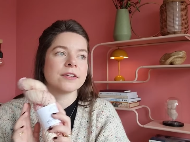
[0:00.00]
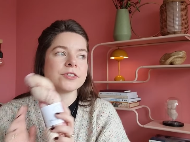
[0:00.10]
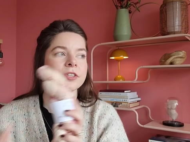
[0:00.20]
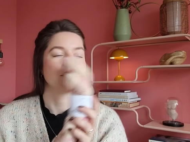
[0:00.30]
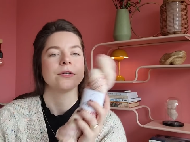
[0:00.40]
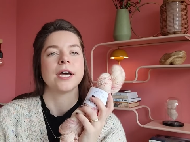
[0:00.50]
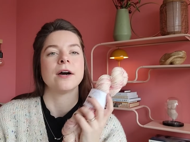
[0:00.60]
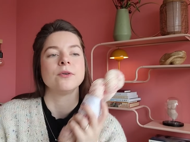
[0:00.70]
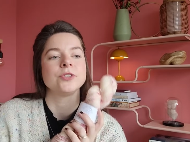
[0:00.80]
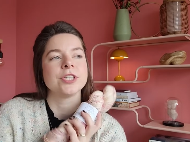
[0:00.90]
So
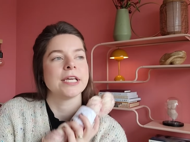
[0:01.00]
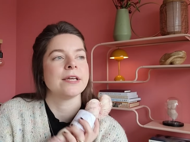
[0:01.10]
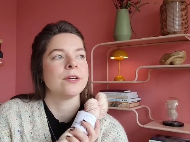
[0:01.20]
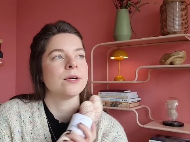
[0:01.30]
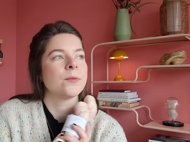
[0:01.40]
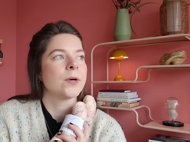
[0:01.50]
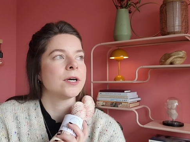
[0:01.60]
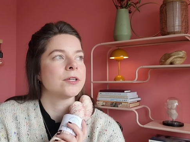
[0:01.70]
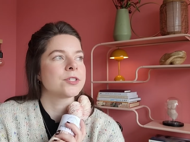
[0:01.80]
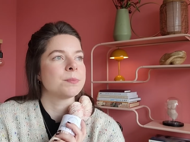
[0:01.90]
now she
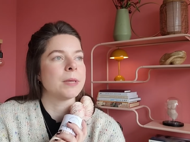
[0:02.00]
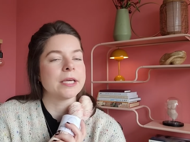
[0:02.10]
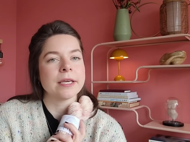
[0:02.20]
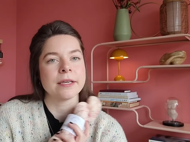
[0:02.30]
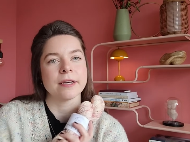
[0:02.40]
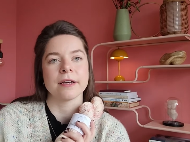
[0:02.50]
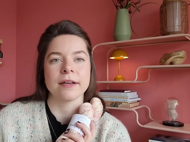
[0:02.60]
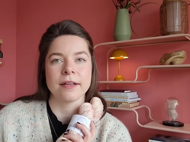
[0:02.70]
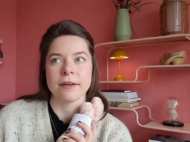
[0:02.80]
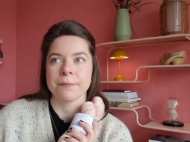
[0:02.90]
was making
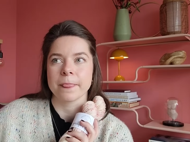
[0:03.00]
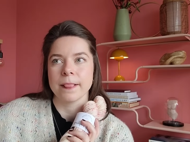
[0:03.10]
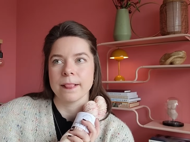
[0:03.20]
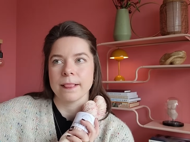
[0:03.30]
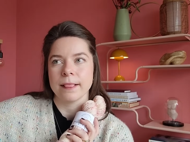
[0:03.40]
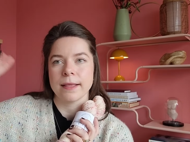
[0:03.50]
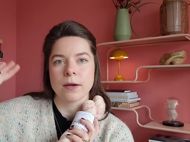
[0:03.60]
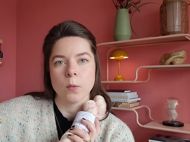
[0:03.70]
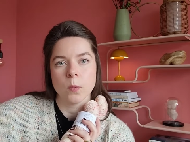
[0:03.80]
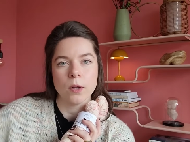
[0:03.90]
like
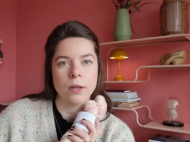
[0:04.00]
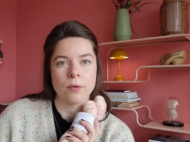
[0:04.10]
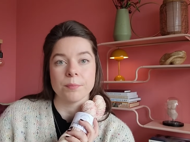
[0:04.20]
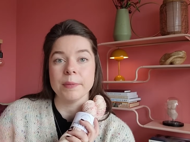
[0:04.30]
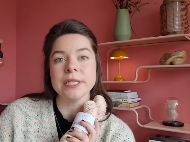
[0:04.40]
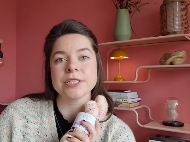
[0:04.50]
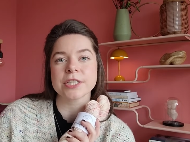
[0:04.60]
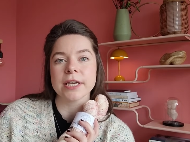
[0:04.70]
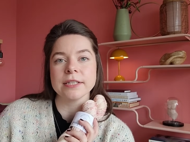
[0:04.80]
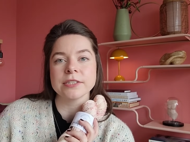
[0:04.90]
a wall of mini
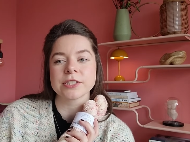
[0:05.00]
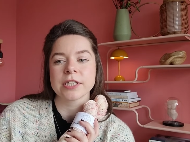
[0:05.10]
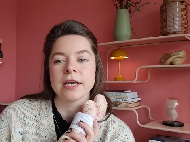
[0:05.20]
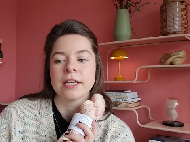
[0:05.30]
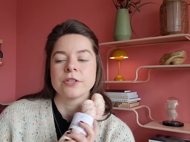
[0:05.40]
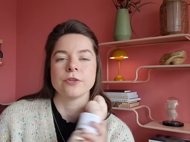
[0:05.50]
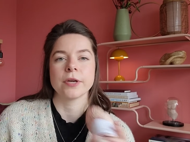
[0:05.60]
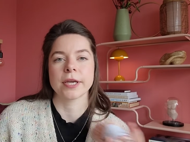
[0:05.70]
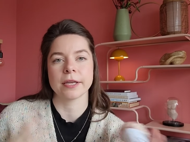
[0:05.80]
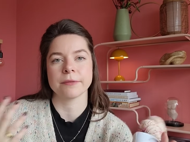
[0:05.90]
skeins, so you
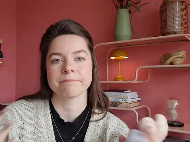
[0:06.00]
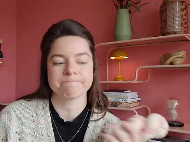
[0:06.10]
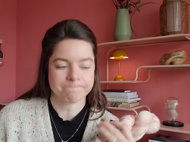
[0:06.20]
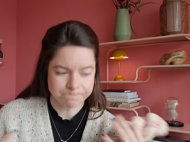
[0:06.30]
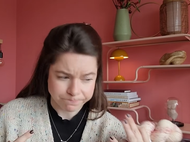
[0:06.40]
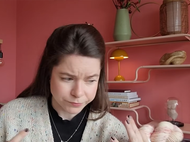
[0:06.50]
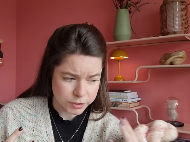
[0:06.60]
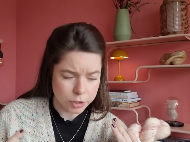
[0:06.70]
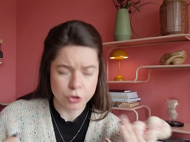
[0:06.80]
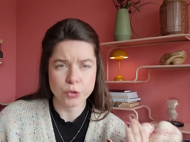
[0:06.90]
can
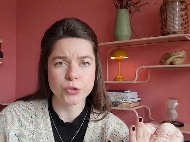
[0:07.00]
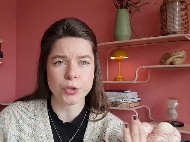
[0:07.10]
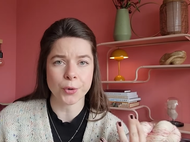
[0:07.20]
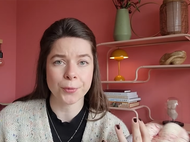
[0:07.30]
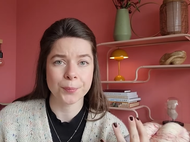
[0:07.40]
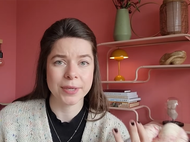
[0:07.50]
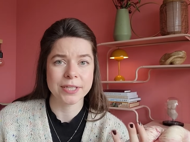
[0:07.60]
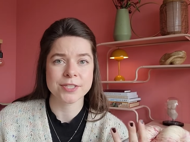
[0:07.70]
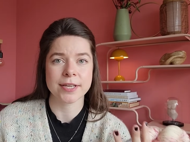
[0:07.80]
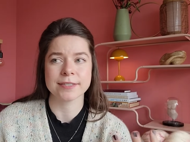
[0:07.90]
choose your own mini
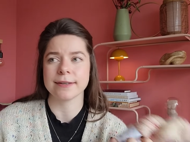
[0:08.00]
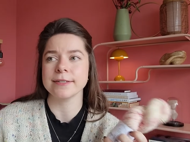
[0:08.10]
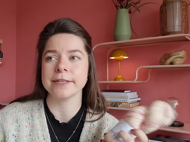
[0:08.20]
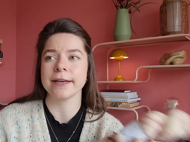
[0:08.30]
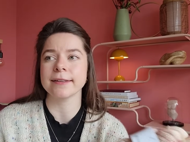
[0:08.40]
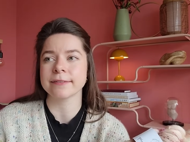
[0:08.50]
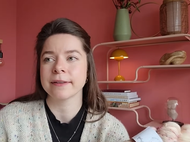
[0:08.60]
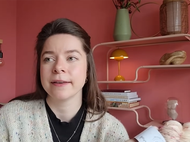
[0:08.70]
skeins, and she had